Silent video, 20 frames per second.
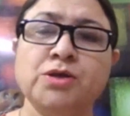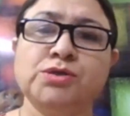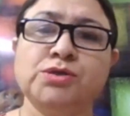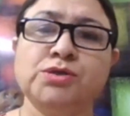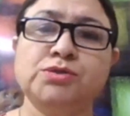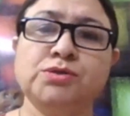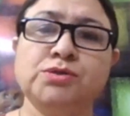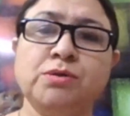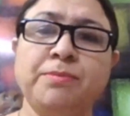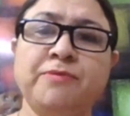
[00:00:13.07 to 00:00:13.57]

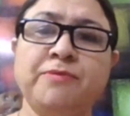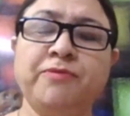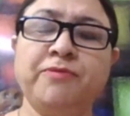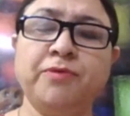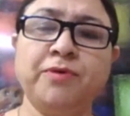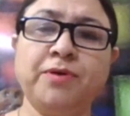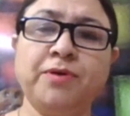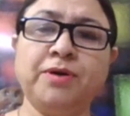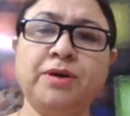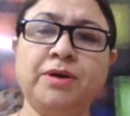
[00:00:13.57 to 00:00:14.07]
So
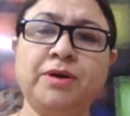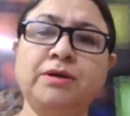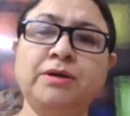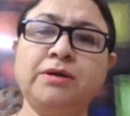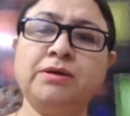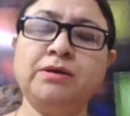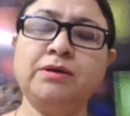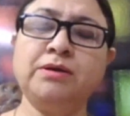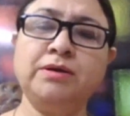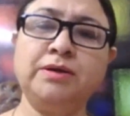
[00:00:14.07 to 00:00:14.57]
before
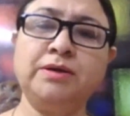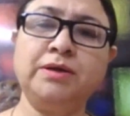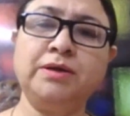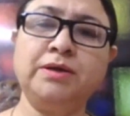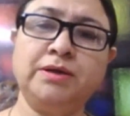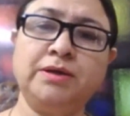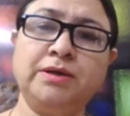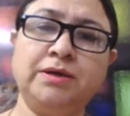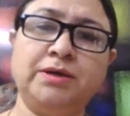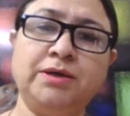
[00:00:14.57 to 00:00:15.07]

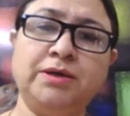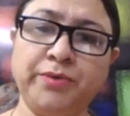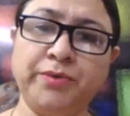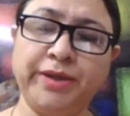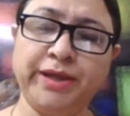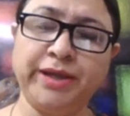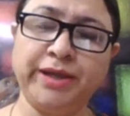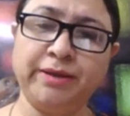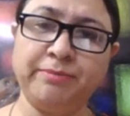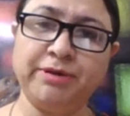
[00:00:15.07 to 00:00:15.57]

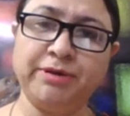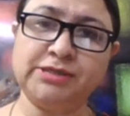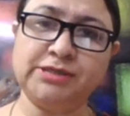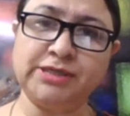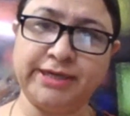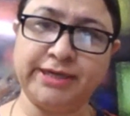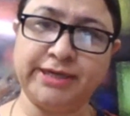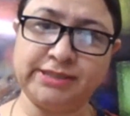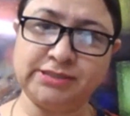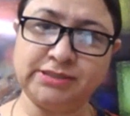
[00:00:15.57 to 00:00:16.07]
doing MS
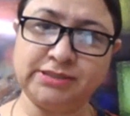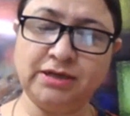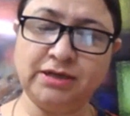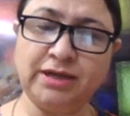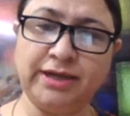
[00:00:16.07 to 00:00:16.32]
Excel,